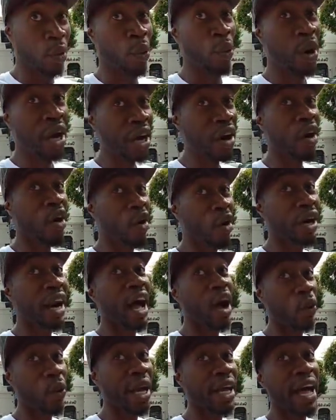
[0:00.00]
We're on
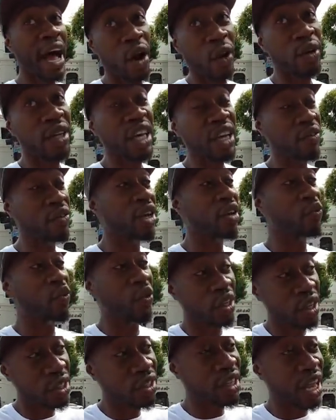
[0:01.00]
our way out. Even if
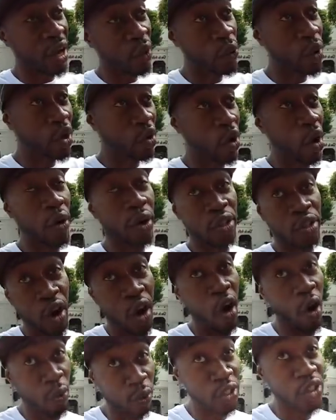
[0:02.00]
it looks like we're growing
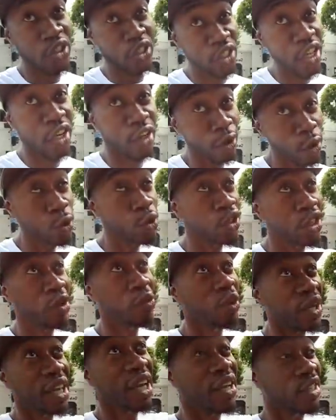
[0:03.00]
tall, which is the
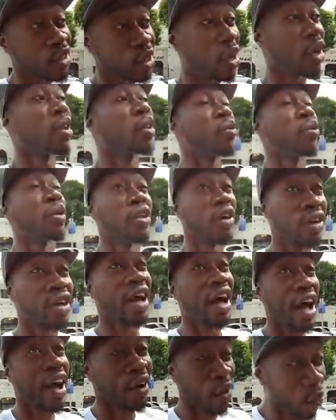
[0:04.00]
illusion, we're getting taller, we're learning
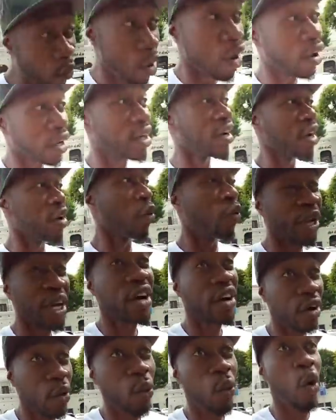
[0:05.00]
how to walk. We
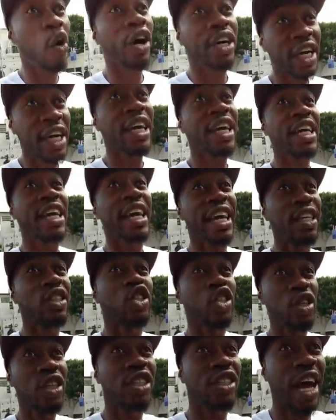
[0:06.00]
are walking
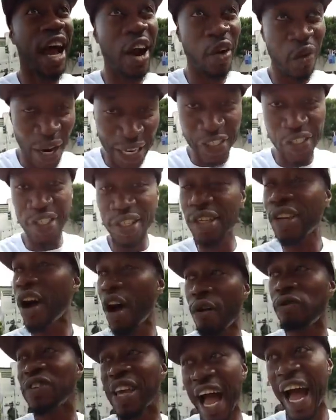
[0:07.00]
into the direction
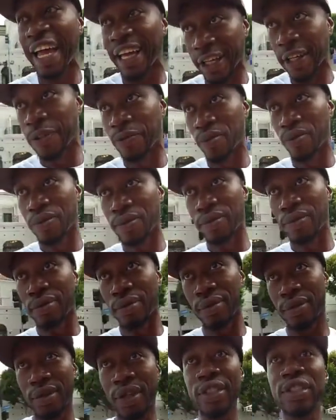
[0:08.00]
of dying,
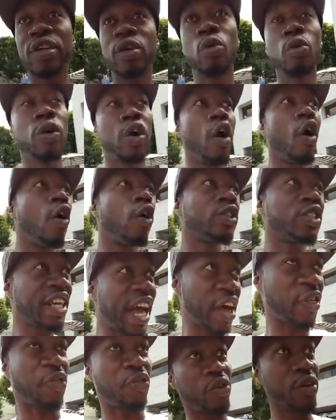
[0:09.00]
called
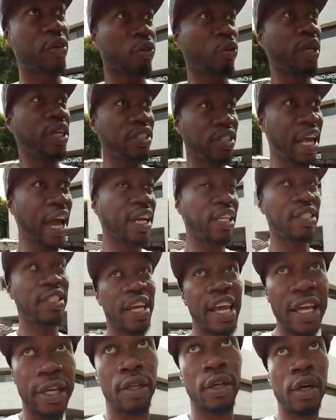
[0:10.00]
death, when it's at its
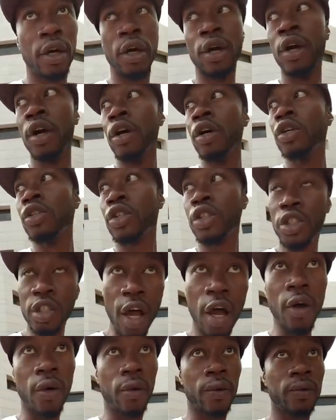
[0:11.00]
end.
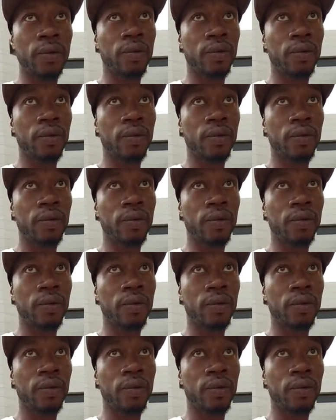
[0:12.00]
So,